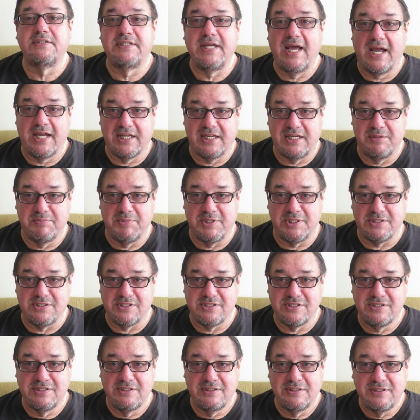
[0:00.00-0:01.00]

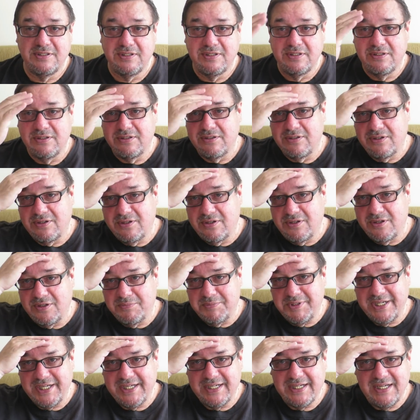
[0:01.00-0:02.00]
Documents.
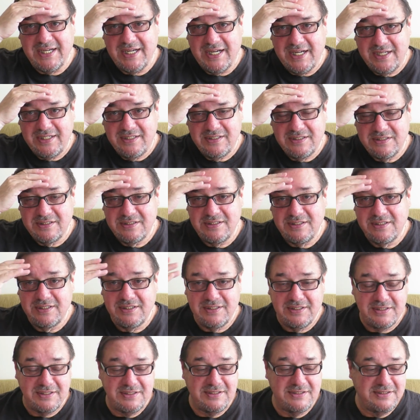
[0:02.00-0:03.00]
Oh my God,
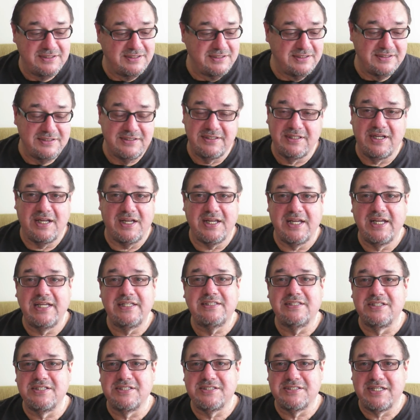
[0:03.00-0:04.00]
I
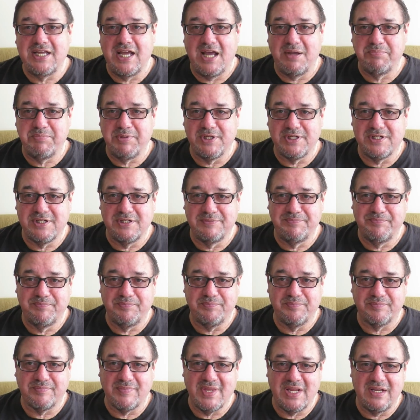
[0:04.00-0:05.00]
hate this topic.
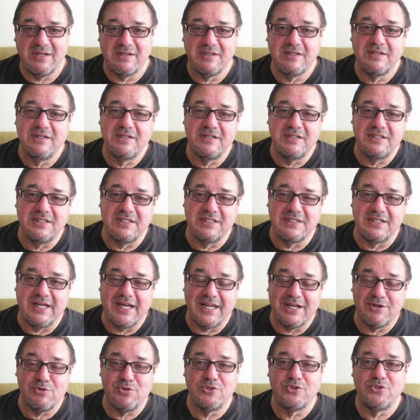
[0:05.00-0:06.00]
In
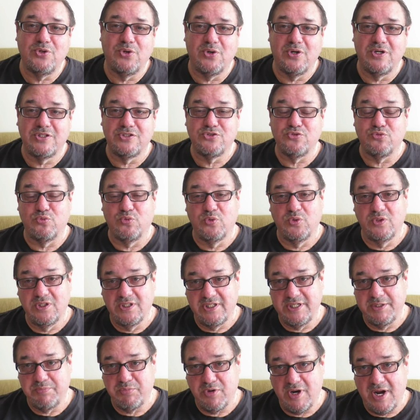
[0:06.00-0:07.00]
Ecuador, it's
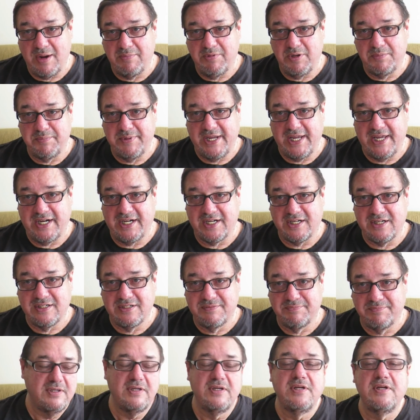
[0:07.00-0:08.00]
really
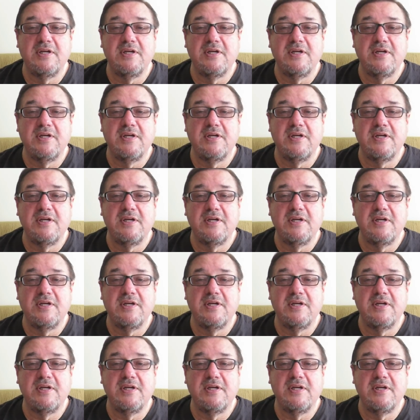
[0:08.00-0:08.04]
problematic.